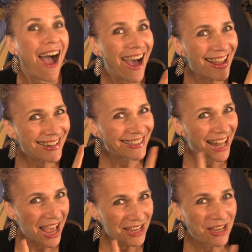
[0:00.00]

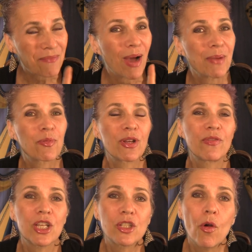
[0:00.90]
Unlike my
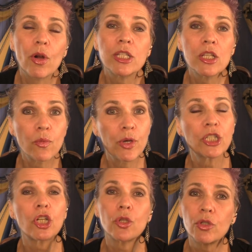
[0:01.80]
previous courses,
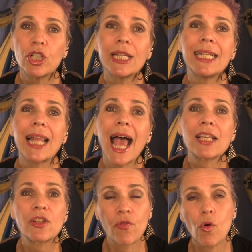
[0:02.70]
which usually
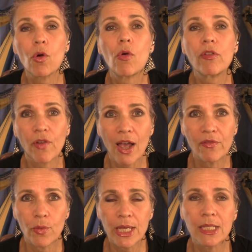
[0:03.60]
last four or
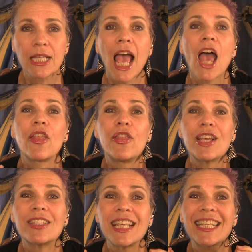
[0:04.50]
five weeks,
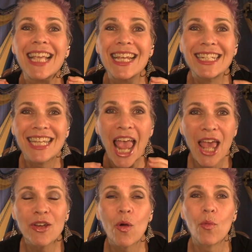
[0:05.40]
this is a
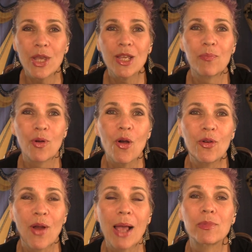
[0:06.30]
ten-week
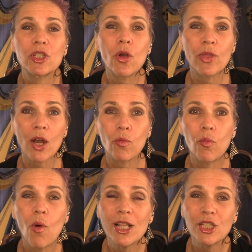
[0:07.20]
program so that
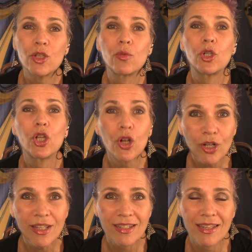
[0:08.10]
once you
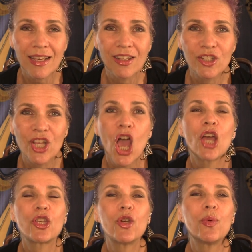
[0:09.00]
learn the skills,
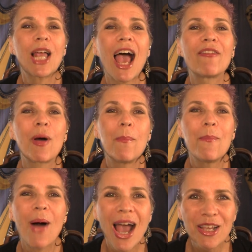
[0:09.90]
you will have
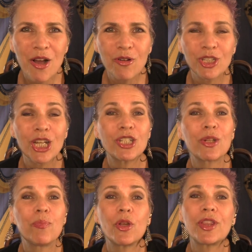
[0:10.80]
my coaching
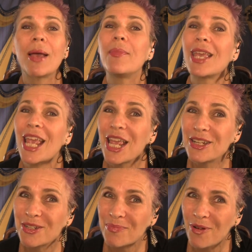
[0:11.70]
to put them
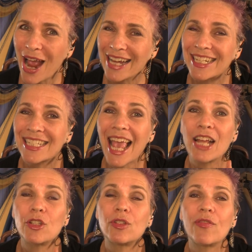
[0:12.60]
into practice
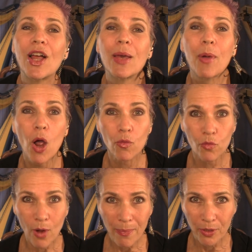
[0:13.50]
and to develop a
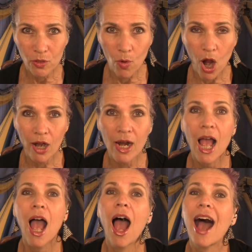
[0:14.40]
repertoire,
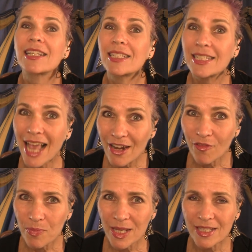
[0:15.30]
a set
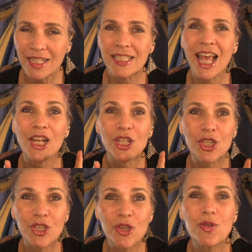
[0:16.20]
of pieces that
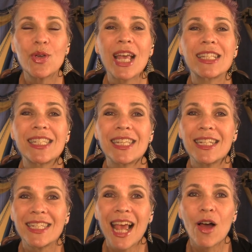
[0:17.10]
you can
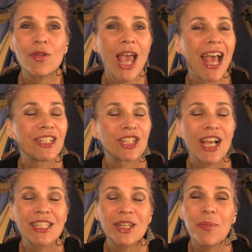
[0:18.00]
sit down and
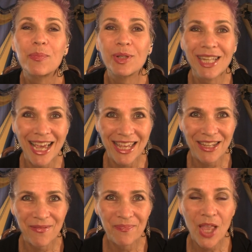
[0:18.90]
just play.